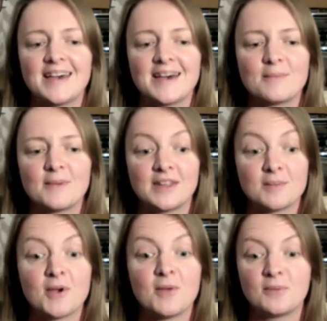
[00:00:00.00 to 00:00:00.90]
And at the
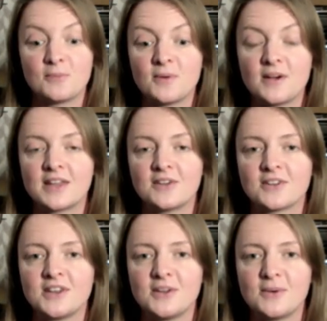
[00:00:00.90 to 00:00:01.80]
moment, we're working on
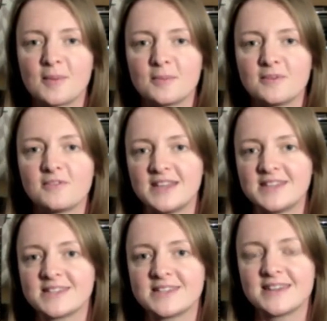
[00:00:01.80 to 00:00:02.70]
a new album of his,